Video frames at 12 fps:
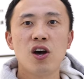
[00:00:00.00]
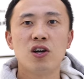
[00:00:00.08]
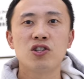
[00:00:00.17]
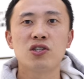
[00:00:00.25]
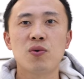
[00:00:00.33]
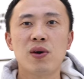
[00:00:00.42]

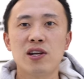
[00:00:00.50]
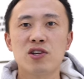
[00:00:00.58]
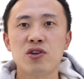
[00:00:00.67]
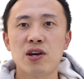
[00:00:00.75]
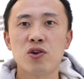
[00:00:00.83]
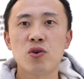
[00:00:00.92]
or just want to
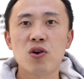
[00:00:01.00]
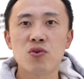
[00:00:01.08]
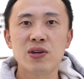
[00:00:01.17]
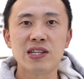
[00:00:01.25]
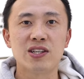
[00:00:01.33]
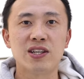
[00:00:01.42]
share
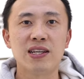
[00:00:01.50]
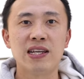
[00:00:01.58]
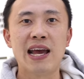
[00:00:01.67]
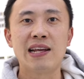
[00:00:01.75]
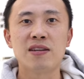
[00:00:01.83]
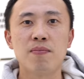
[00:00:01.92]
your reason
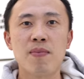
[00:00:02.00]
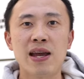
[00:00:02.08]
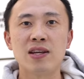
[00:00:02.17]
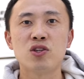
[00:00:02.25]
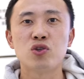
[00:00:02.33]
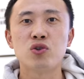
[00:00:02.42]
that
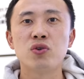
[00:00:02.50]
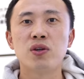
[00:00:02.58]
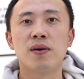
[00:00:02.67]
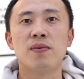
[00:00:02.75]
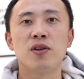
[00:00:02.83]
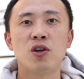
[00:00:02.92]
made you
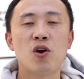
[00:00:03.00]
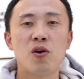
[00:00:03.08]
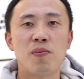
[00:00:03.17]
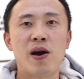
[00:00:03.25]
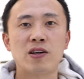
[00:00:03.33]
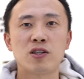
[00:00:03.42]
the
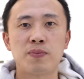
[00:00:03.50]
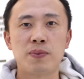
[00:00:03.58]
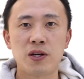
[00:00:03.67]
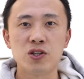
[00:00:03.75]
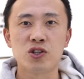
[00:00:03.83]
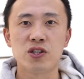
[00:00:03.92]
YoloBox
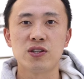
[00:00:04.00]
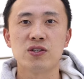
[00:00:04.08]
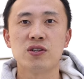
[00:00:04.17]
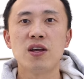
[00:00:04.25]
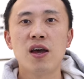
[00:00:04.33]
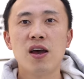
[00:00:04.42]

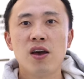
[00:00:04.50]
purchase,